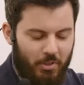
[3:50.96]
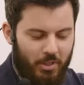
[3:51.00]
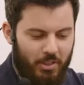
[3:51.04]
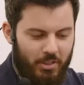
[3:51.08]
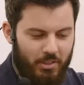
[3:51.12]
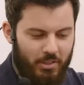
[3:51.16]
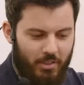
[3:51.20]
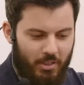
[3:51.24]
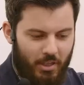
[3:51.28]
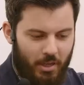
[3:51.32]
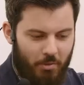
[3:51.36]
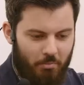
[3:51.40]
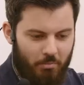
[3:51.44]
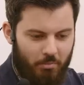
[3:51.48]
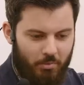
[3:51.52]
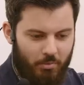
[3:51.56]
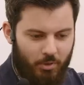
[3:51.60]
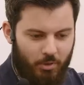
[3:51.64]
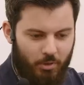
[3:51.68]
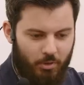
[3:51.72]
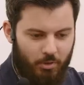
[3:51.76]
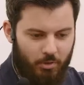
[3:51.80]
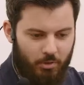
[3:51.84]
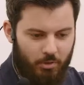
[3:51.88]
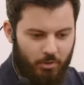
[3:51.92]
So I've met him a
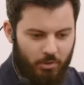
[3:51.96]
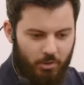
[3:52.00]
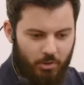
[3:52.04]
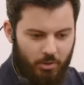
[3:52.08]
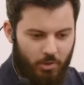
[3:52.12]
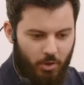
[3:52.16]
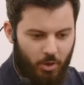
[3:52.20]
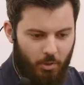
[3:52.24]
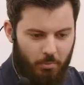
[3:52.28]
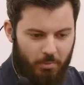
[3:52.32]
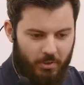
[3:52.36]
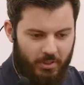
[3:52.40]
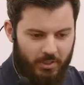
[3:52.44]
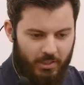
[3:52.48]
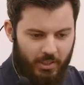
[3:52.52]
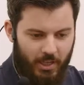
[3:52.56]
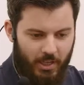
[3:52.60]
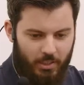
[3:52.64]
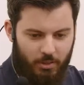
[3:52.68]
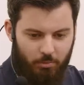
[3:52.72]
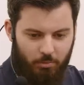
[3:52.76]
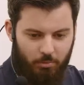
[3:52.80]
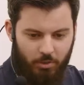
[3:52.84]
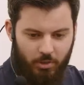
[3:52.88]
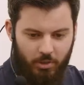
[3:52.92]
couple of times now. I've done a
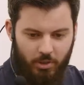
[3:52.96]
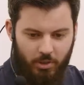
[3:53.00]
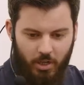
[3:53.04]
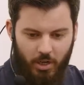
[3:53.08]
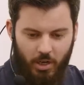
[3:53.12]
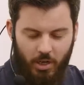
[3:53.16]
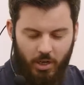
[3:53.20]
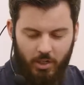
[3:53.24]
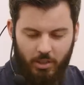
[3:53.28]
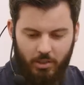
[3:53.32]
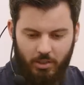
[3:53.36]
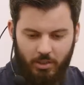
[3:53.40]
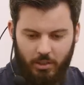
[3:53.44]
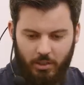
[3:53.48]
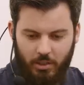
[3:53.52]
podcast actually on this